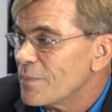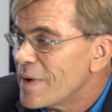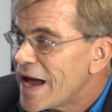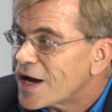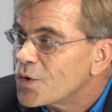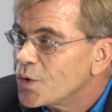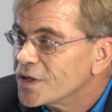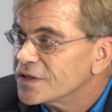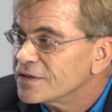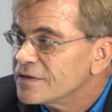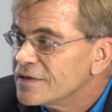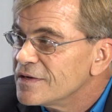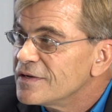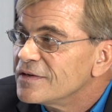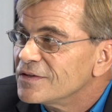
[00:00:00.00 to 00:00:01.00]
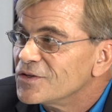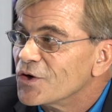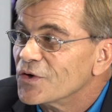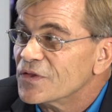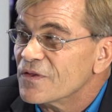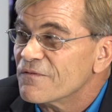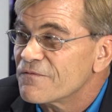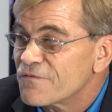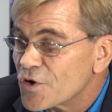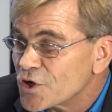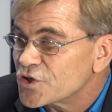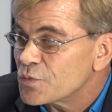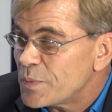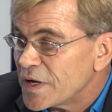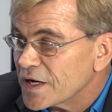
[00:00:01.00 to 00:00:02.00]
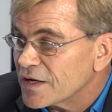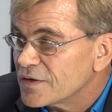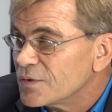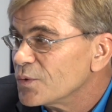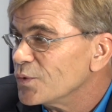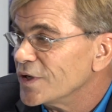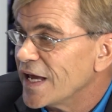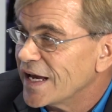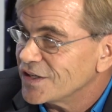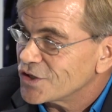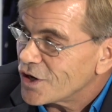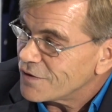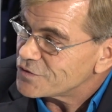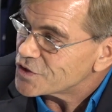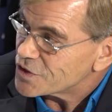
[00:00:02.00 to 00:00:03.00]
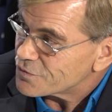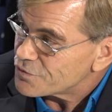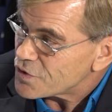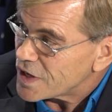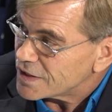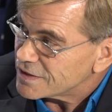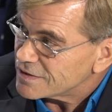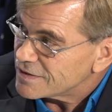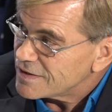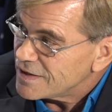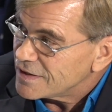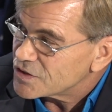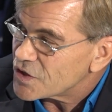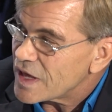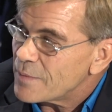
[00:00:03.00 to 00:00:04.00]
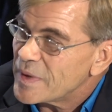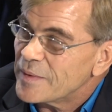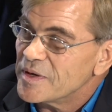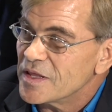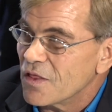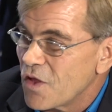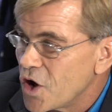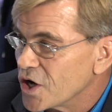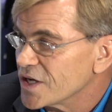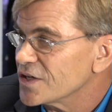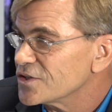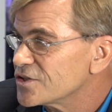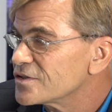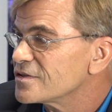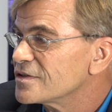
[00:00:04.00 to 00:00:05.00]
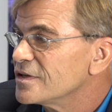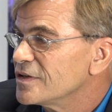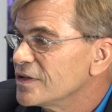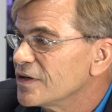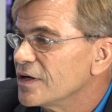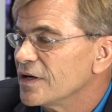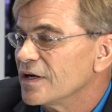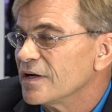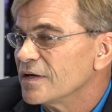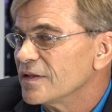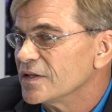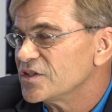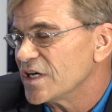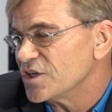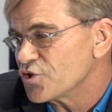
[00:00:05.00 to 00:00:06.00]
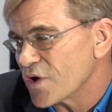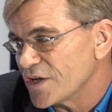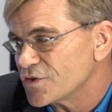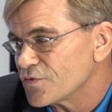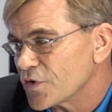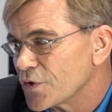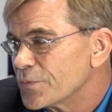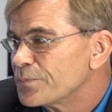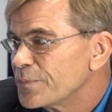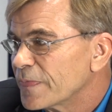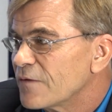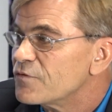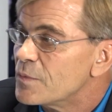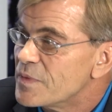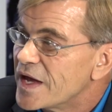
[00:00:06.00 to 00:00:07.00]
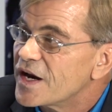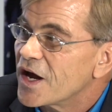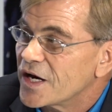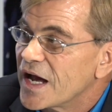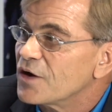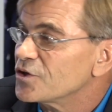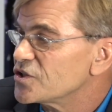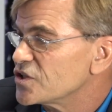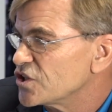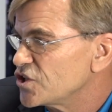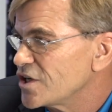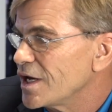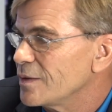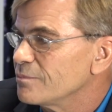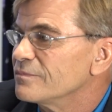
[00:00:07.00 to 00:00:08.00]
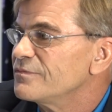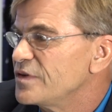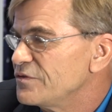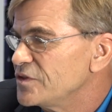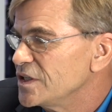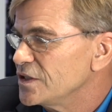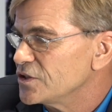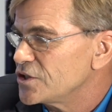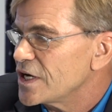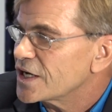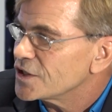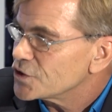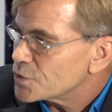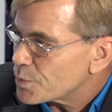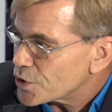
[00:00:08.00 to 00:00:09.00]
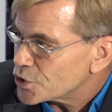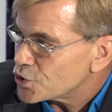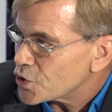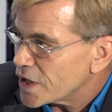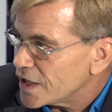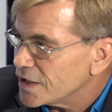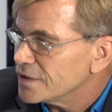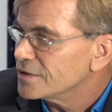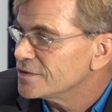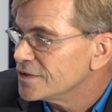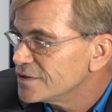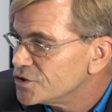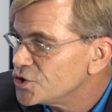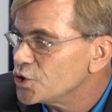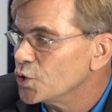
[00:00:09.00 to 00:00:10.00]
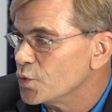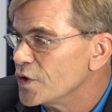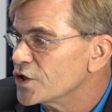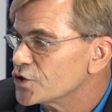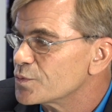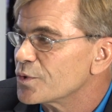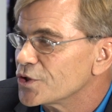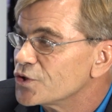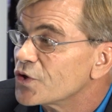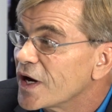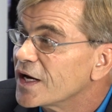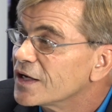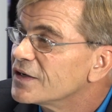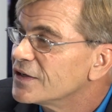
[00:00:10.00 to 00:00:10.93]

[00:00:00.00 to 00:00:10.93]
the back one, during the first pick, would hand it off to the front. So that may be the longest, let's say, transfer. From then on out, it's the same 15 seconds per tray, 2 reels per tray.